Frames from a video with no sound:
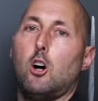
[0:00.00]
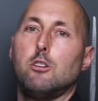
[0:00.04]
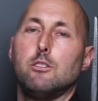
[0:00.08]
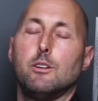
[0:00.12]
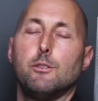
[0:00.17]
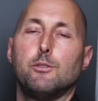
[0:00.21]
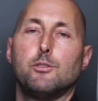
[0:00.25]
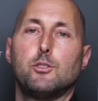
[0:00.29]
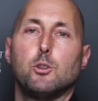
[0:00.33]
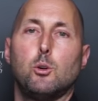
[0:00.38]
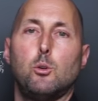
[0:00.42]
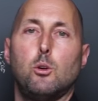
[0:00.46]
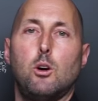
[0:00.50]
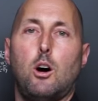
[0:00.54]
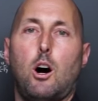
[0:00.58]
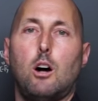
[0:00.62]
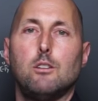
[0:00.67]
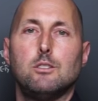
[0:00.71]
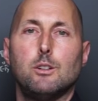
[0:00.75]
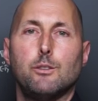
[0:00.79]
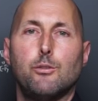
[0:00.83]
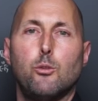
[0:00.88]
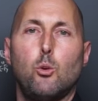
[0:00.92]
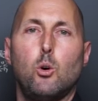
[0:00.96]
Olive,
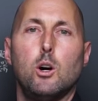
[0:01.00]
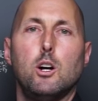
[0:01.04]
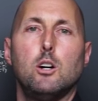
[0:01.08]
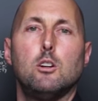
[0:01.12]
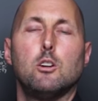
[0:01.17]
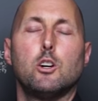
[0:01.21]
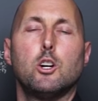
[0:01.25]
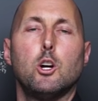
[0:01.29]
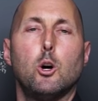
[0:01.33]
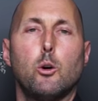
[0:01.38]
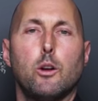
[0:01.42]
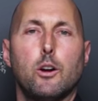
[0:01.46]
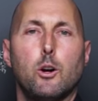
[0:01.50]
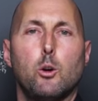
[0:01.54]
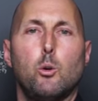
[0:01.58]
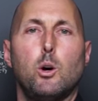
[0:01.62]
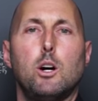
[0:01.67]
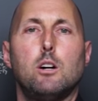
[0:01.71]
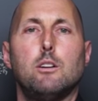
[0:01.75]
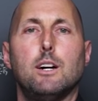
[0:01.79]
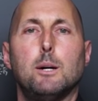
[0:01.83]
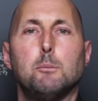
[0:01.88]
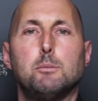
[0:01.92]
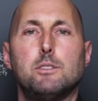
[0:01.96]
olive oil, coconut
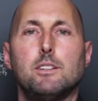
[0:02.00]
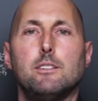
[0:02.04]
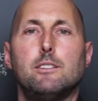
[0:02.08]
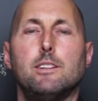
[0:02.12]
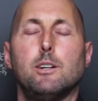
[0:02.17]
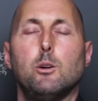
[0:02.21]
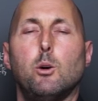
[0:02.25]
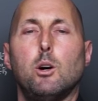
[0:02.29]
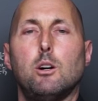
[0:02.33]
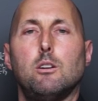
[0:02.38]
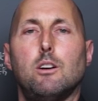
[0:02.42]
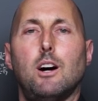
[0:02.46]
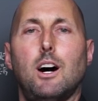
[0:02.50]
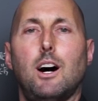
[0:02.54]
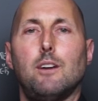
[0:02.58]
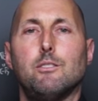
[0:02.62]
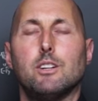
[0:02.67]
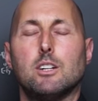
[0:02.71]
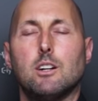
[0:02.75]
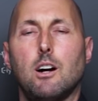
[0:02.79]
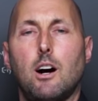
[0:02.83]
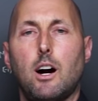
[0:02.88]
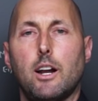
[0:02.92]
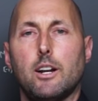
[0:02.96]
oil, M C T oil,
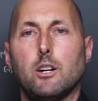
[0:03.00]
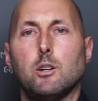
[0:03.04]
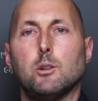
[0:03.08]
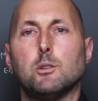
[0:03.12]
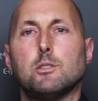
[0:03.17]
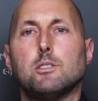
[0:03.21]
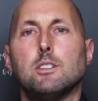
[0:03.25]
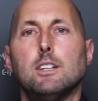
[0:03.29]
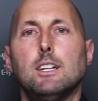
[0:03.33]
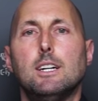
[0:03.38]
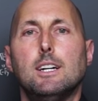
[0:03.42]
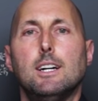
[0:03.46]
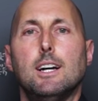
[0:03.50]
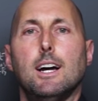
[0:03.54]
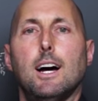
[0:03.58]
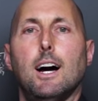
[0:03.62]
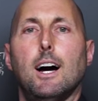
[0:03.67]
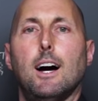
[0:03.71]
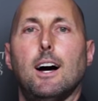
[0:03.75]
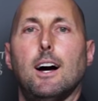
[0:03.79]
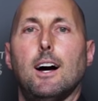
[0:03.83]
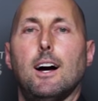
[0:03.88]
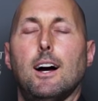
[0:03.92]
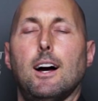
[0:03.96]
avocados,
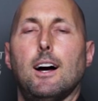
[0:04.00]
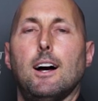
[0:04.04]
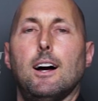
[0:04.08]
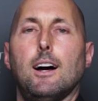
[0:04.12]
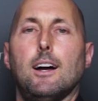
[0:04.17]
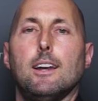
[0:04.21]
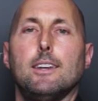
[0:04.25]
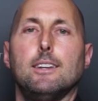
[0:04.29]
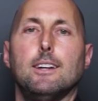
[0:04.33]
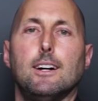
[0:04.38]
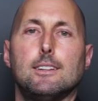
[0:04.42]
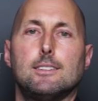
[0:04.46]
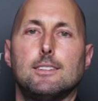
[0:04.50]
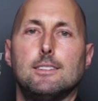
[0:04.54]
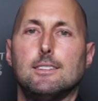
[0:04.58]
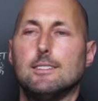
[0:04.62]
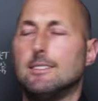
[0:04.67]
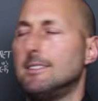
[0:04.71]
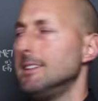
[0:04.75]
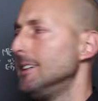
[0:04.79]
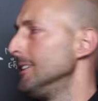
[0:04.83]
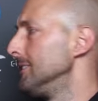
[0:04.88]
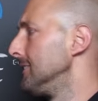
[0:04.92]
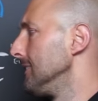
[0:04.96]
uh, nuts
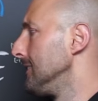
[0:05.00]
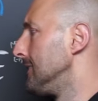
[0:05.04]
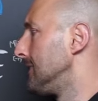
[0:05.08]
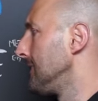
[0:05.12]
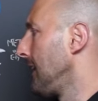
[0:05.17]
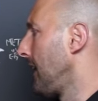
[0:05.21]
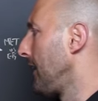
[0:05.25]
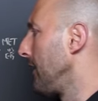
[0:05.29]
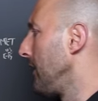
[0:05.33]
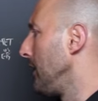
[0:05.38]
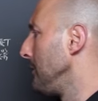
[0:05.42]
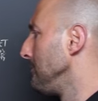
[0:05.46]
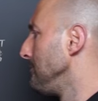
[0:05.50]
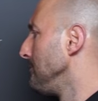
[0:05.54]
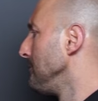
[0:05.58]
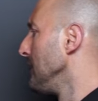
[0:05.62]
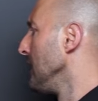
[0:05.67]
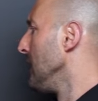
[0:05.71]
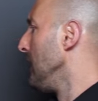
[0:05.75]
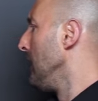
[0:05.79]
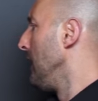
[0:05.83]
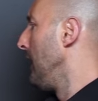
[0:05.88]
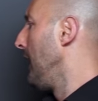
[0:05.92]
and seeds, et cetera.